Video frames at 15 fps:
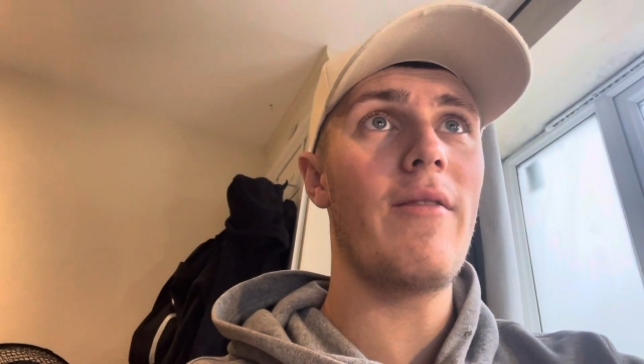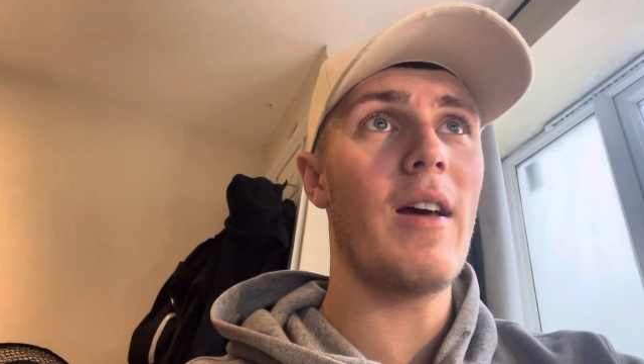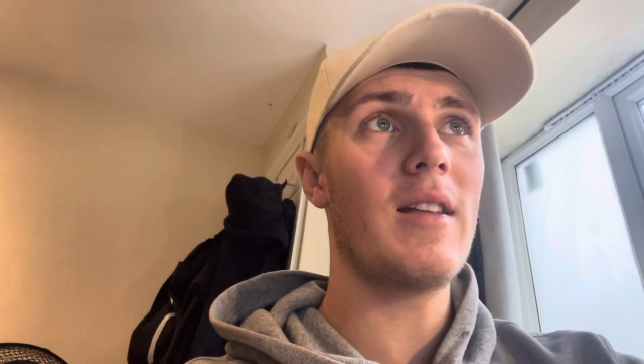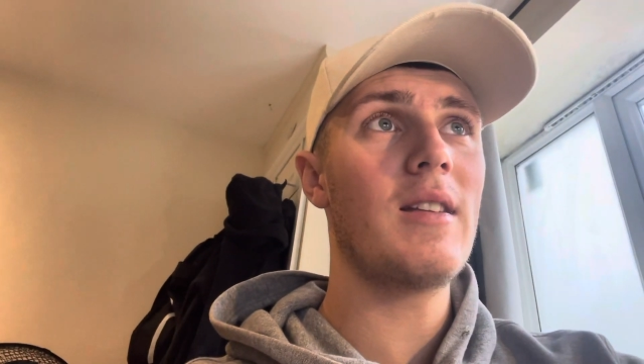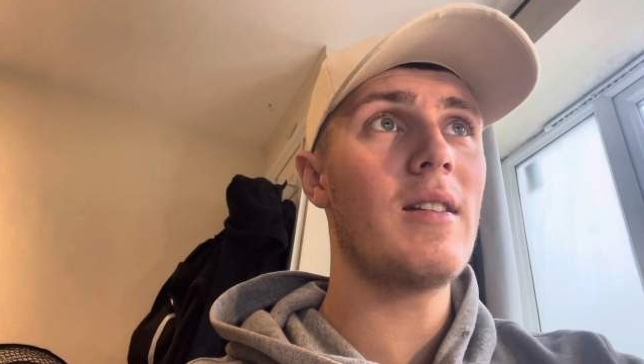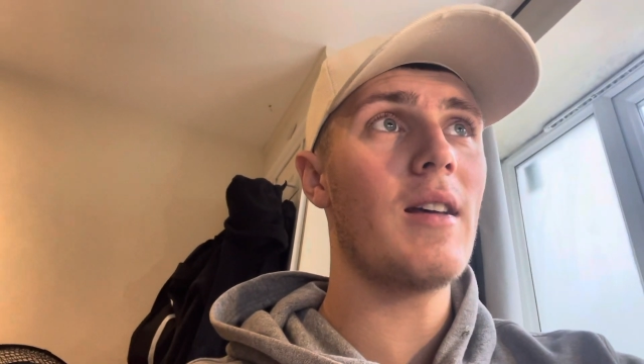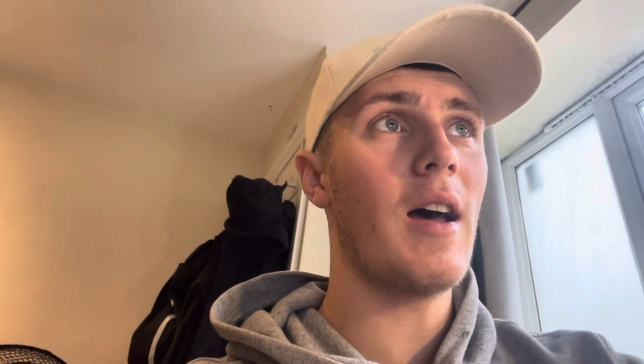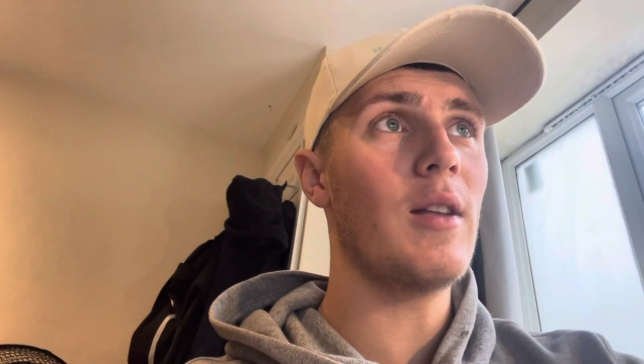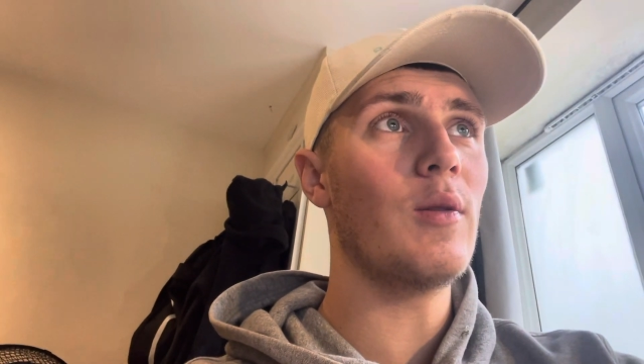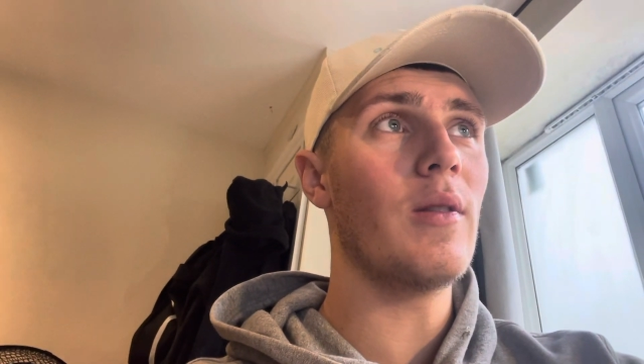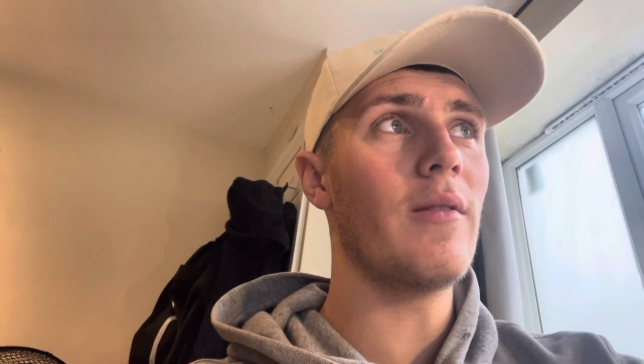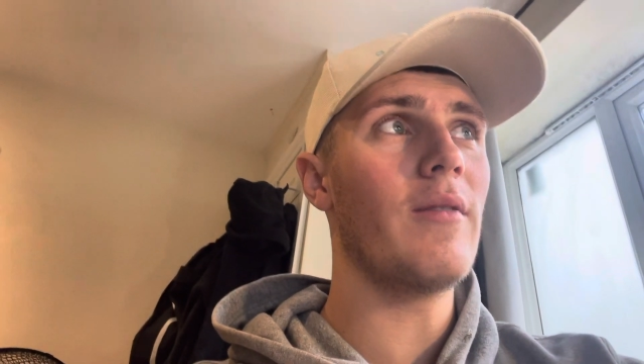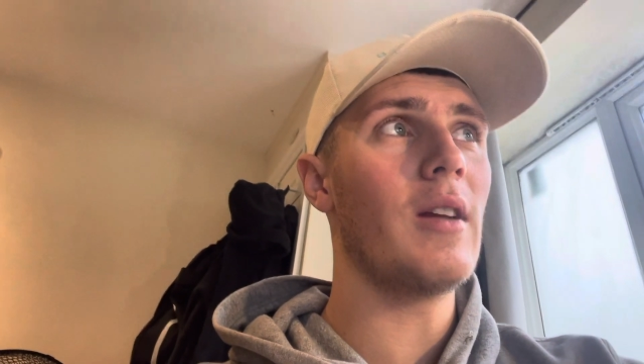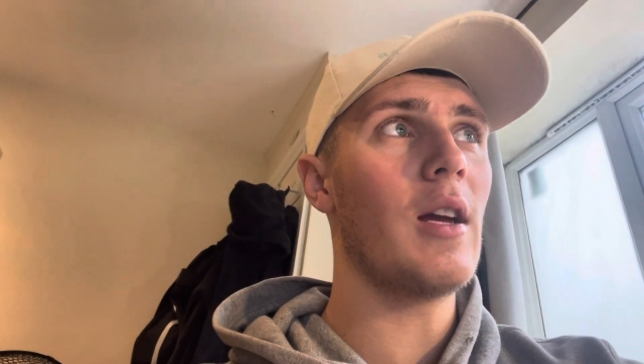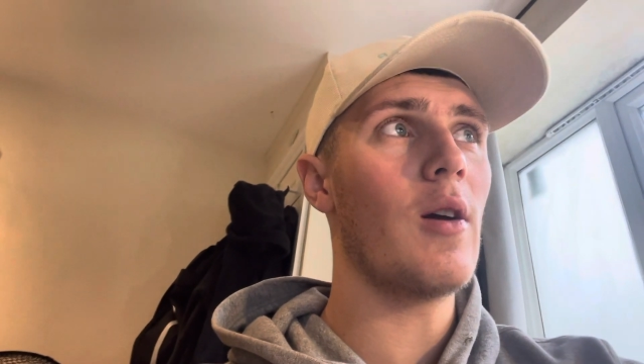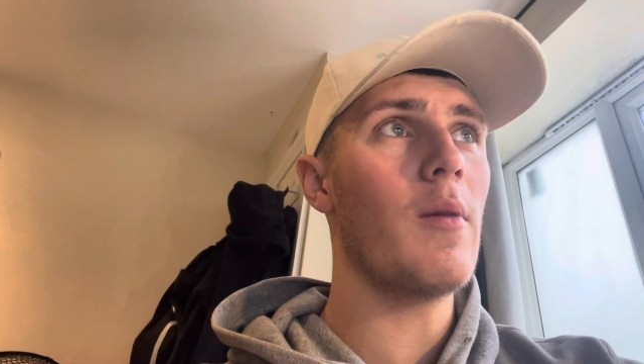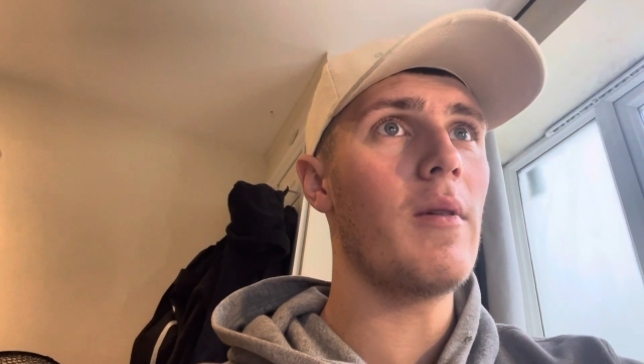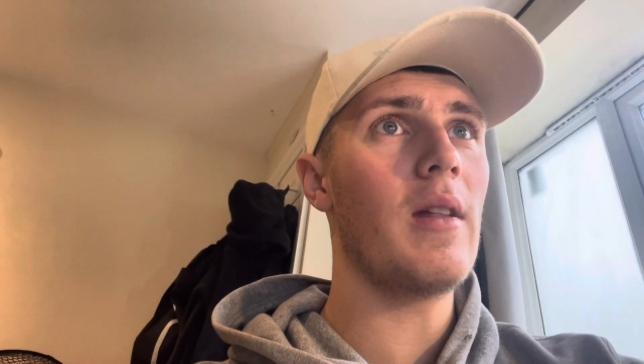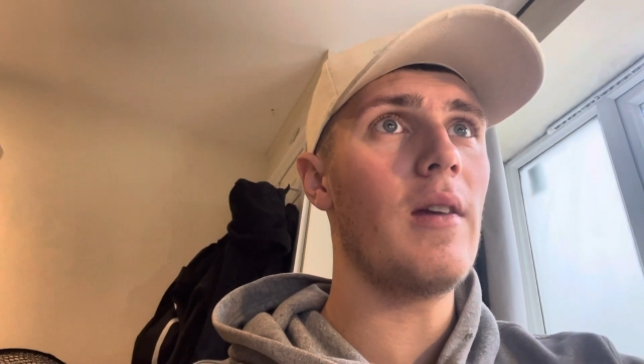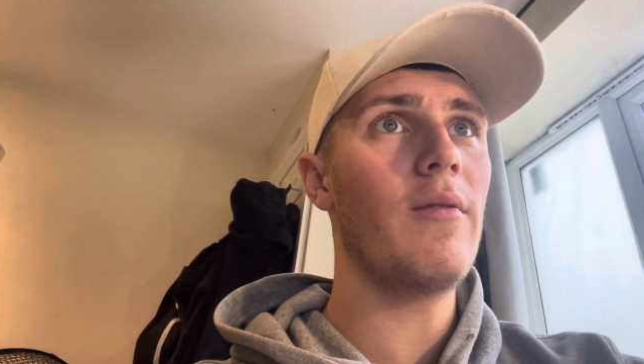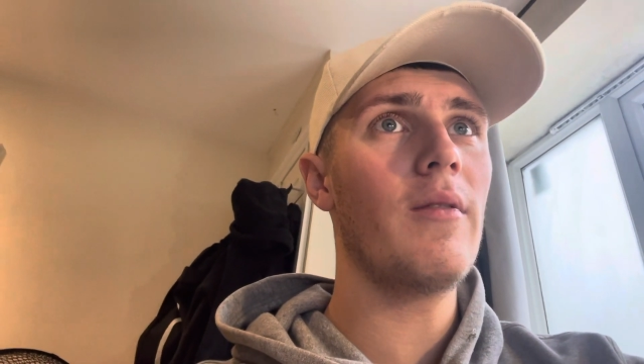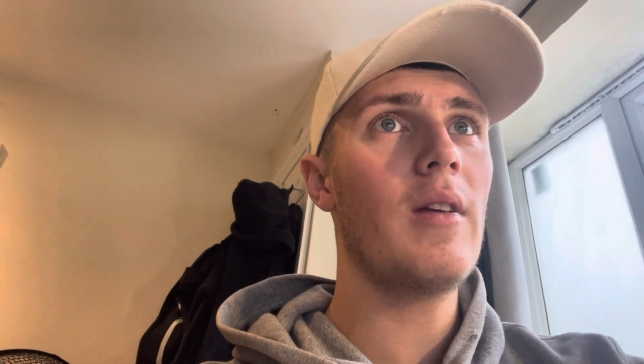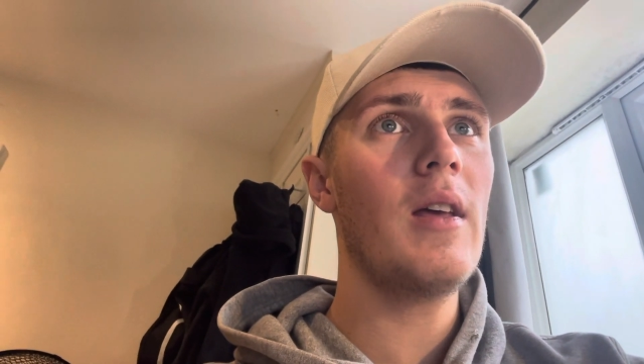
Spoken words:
That's the title of the video, I believe.